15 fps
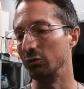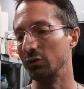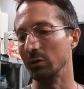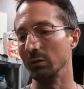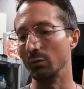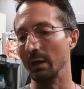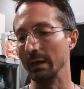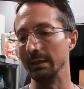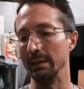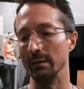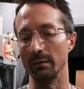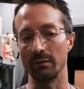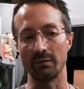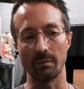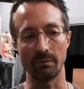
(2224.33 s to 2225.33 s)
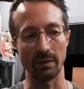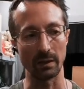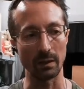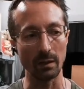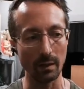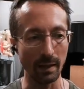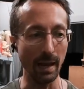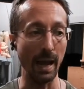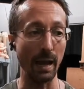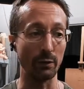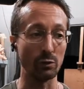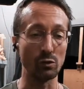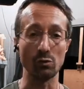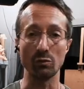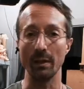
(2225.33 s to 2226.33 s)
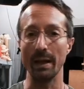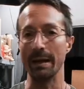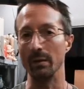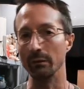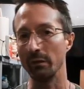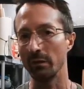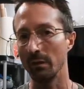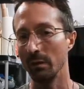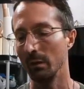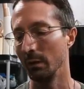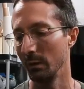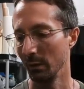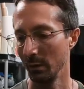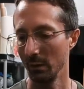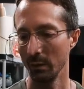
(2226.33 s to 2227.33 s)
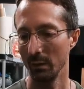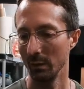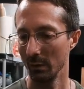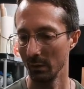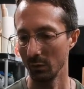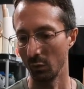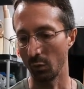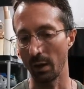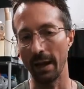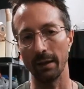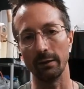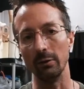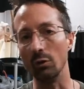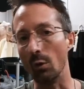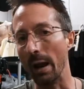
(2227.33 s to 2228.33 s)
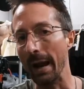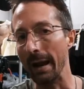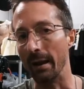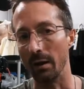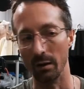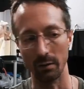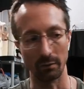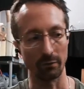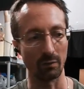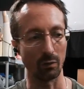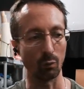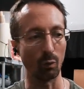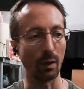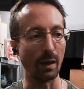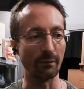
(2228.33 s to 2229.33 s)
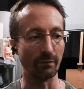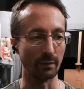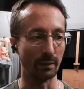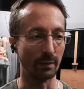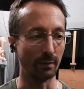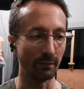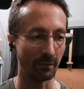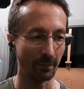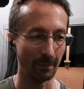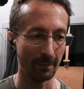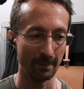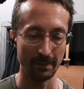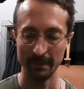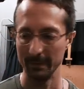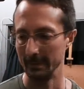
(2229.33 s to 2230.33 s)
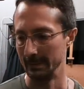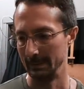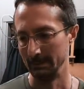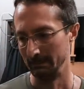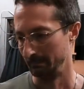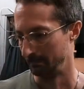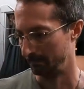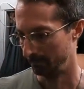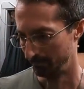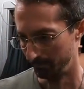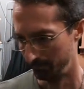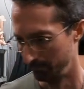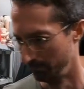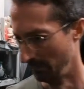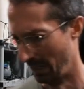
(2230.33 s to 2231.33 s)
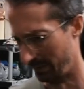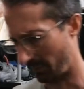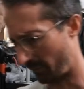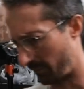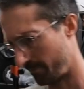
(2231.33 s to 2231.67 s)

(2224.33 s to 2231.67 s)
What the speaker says: you right here or something, how to do clouds, or how to do hair, or whatever it is. They'll just